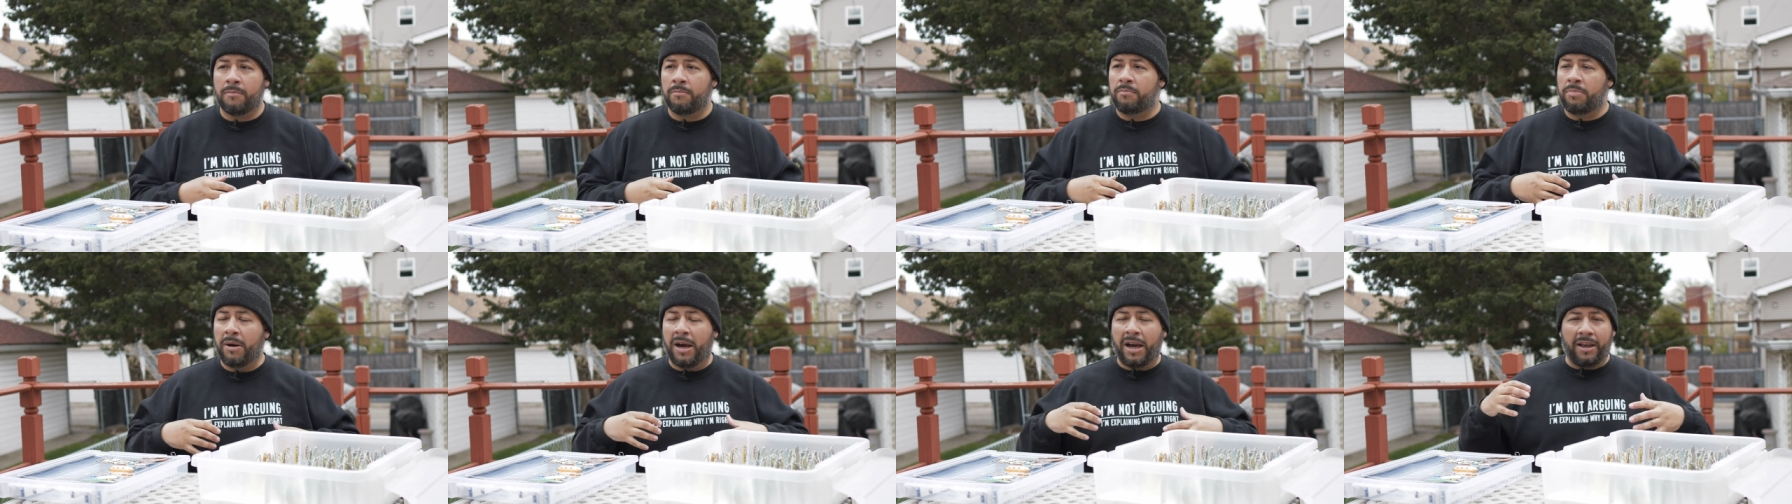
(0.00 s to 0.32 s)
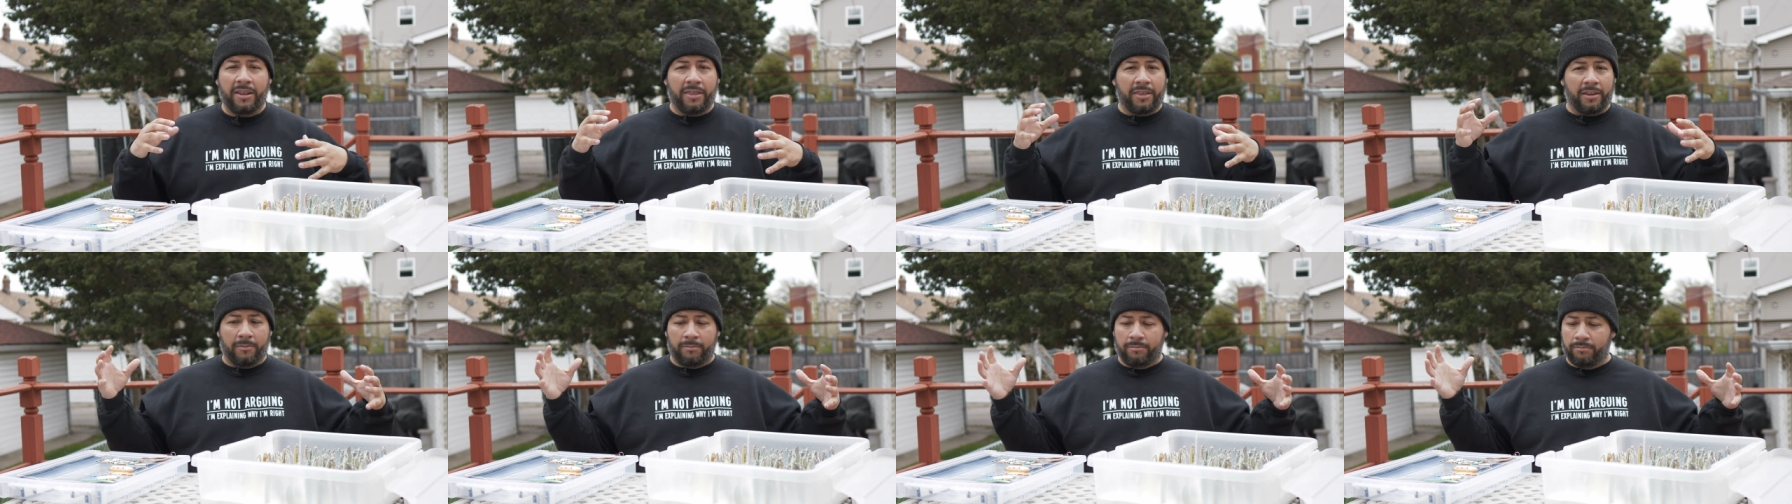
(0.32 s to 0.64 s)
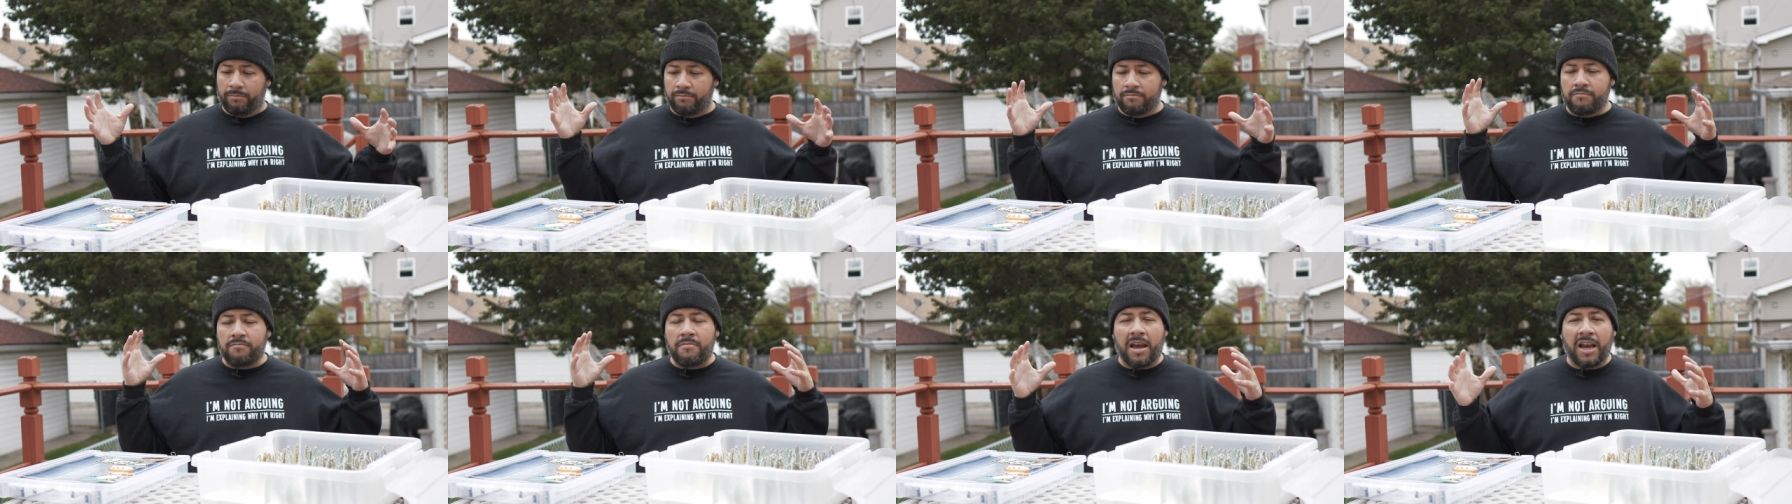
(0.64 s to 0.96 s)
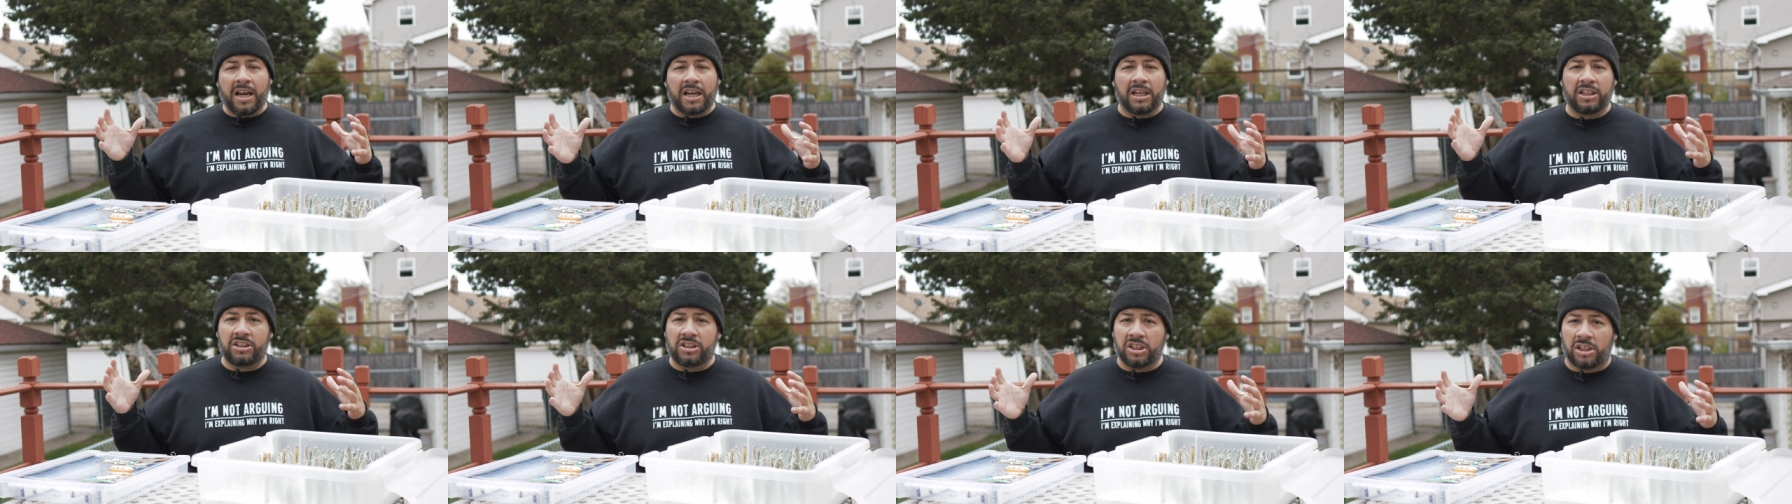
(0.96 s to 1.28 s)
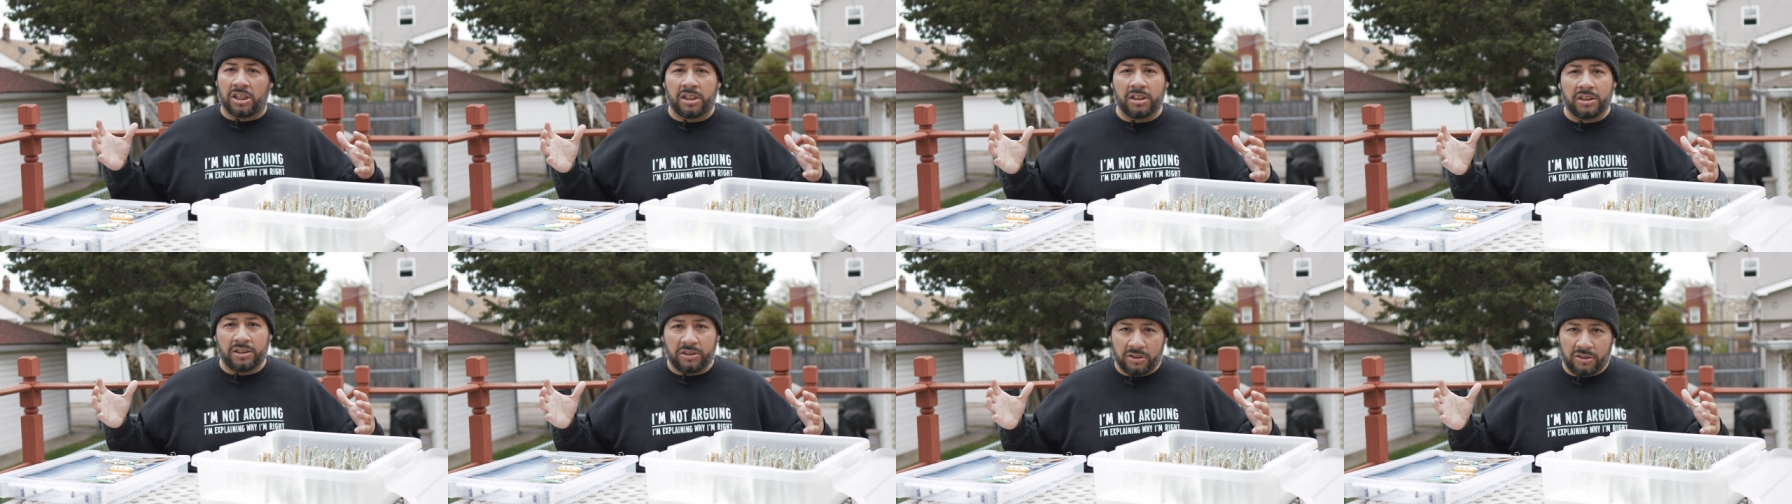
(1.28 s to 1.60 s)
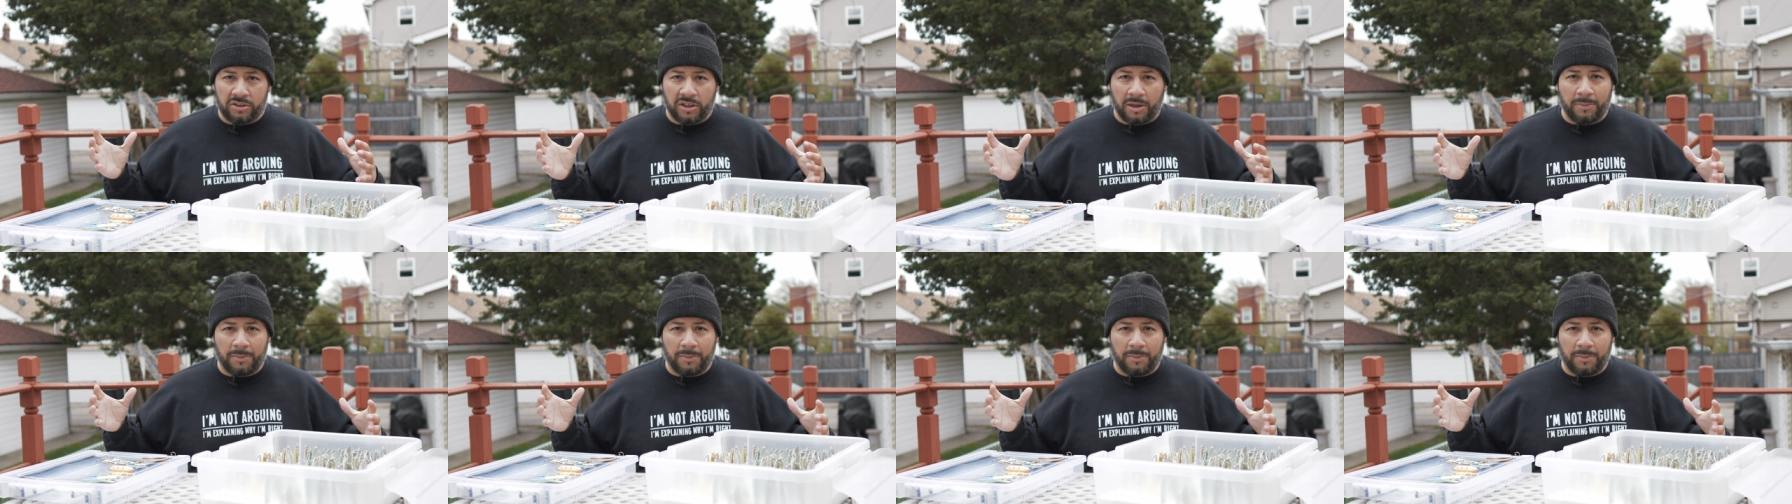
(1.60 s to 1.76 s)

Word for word: by the megatons.